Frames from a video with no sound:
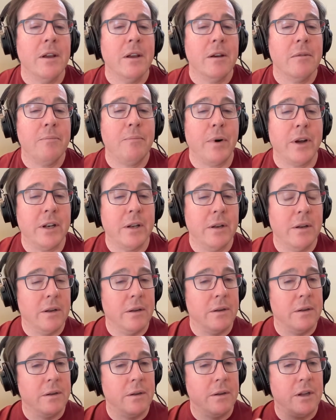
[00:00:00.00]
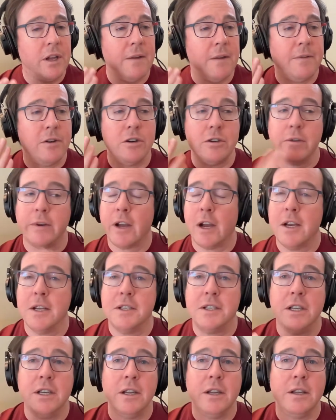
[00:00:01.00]
but if you're doing
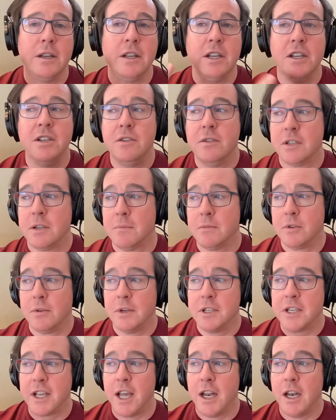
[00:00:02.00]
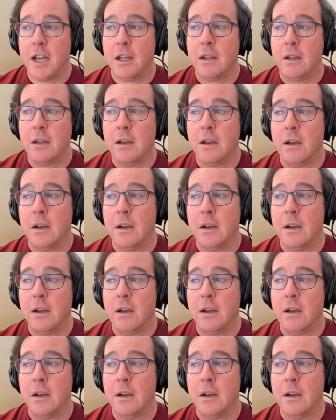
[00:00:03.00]
IAC, you need to do some sort of scanning.